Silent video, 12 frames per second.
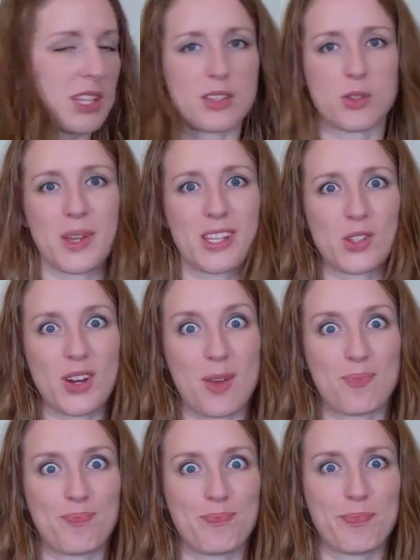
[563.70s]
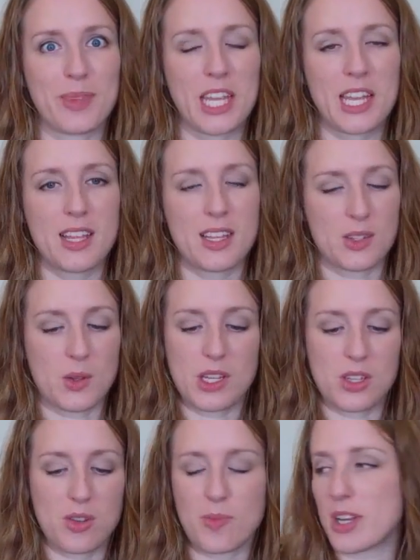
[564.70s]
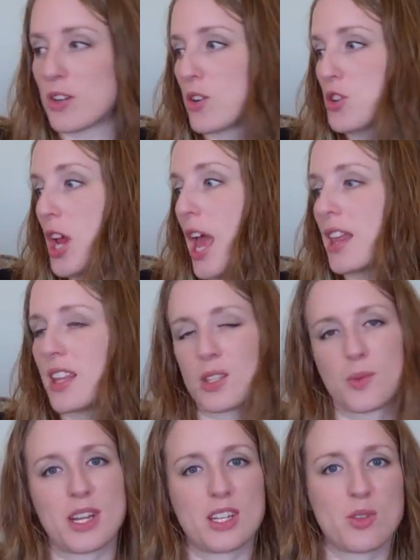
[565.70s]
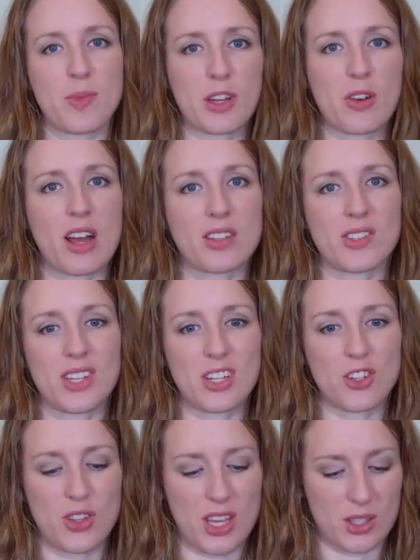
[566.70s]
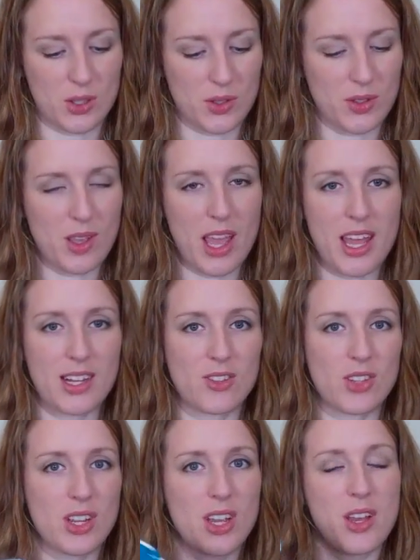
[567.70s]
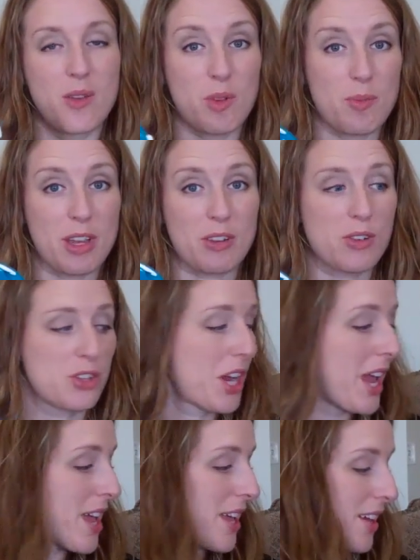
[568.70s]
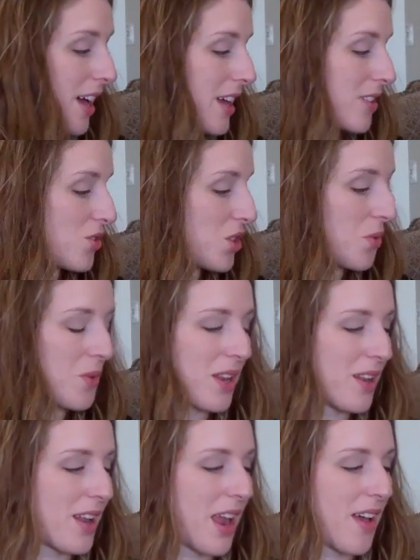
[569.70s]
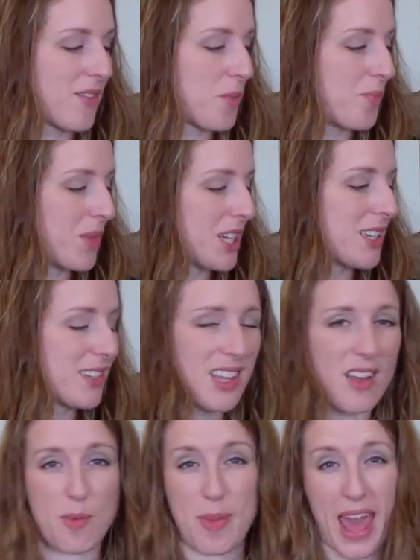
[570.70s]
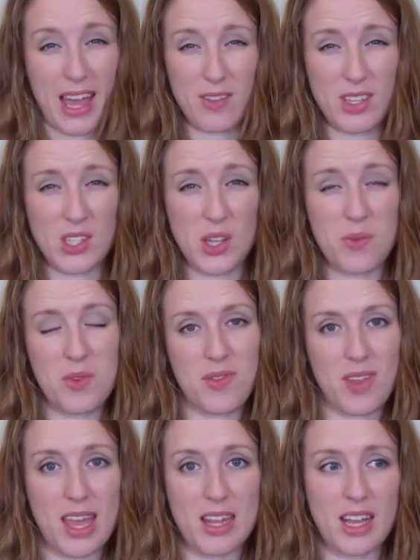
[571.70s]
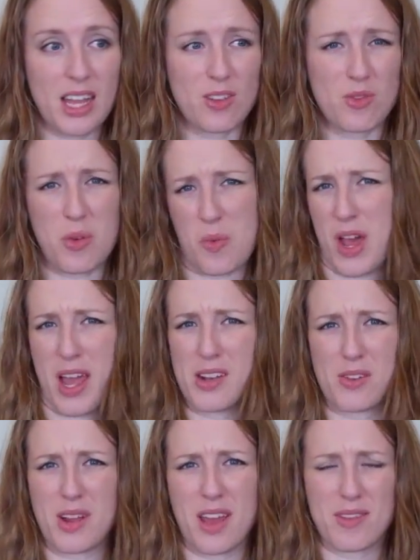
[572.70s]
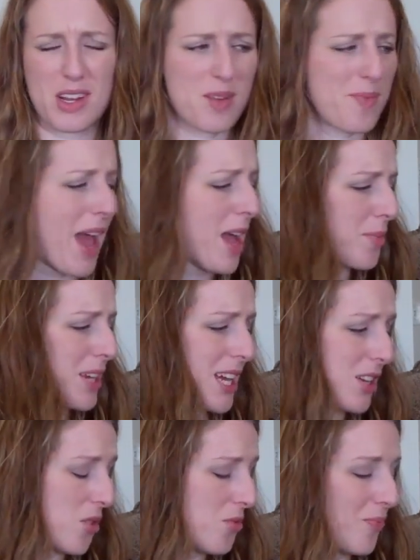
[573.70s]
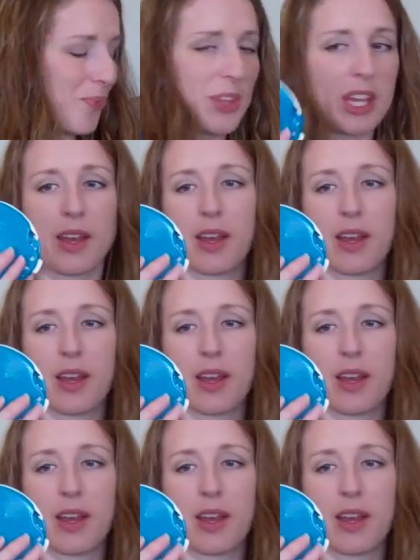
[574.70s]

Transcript: when the twins are up. That's when I do my crocheting, that's when I do my cross stitch. And with my crocheting, I don't have it doesn't have a bag of its own yet. I don't know why I don't have it in a bag, but I don't.